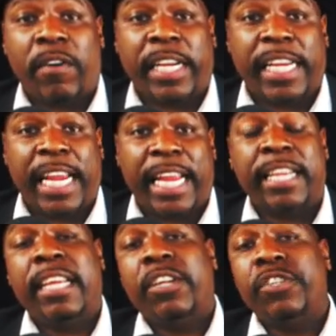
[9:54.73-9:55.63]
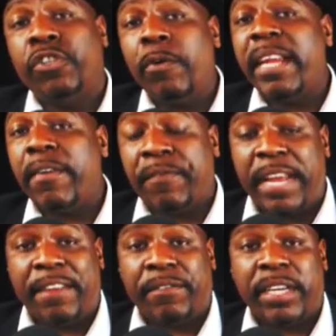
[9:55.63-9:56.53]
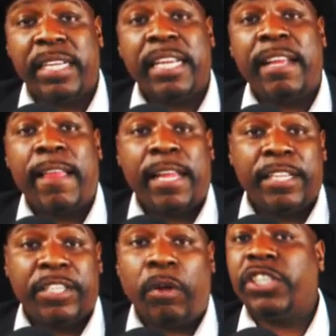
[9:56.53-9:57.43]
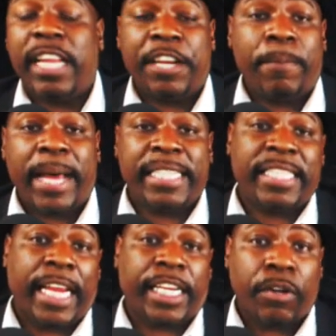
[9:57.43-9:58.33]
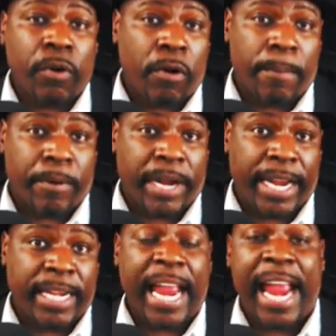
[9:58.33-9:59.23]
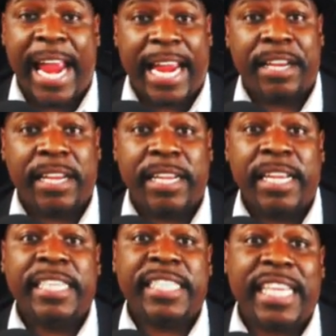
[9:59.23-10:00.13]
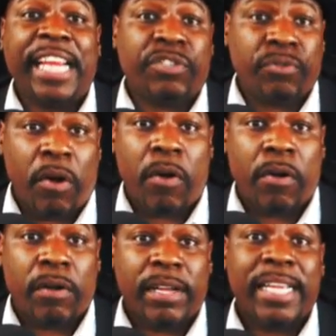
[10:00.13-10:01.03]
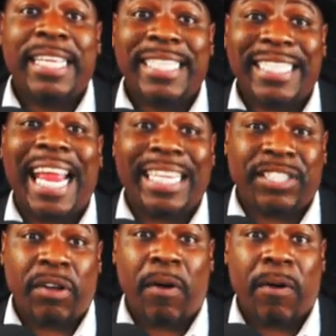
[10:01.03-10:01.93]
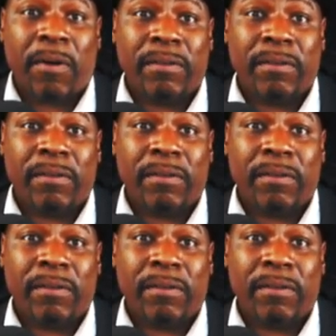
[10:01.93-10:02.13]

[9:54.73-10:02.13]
again, do me a favor, Don't you let nobody take your cornbread, and stay strong, stand tall.